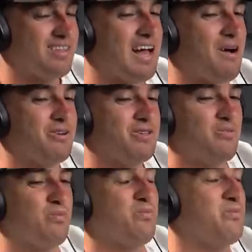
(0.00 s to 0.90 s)
was
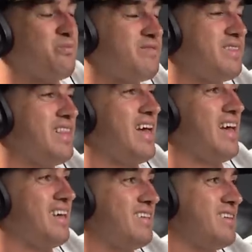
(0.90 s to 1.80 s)
the
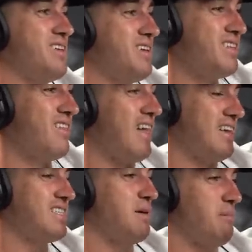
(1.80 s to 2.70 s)

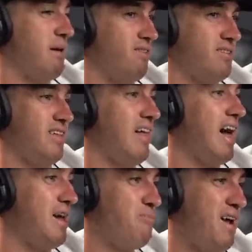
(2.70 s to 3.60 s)
last time I battled
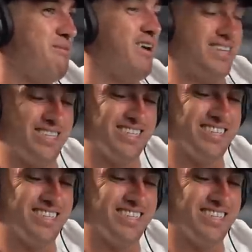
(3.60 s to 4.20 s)
Eli, pretty much.